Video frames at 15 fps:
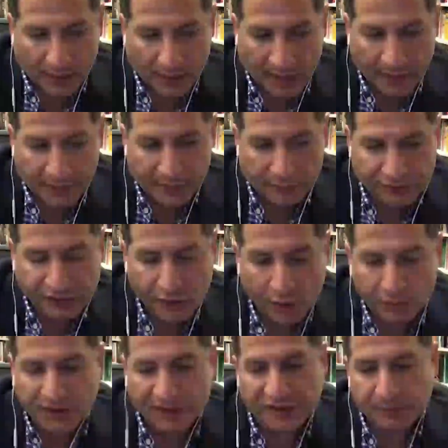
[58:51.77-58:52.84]
And they're
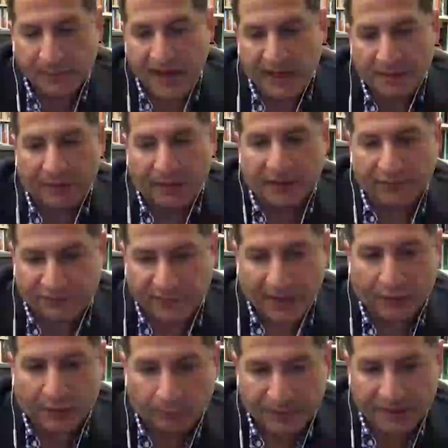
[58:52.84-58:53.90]
so dismayed by the
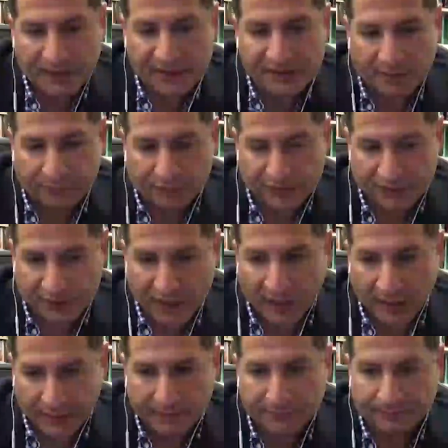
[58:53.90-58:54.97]
final peace at
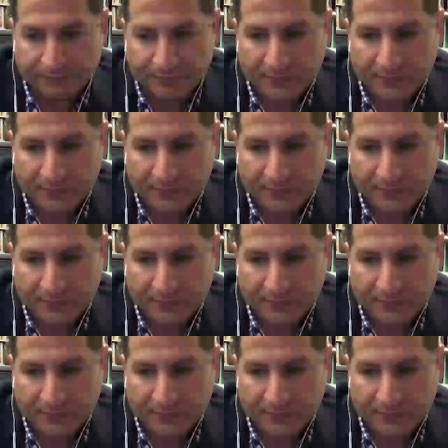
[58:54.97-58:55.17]
Versailles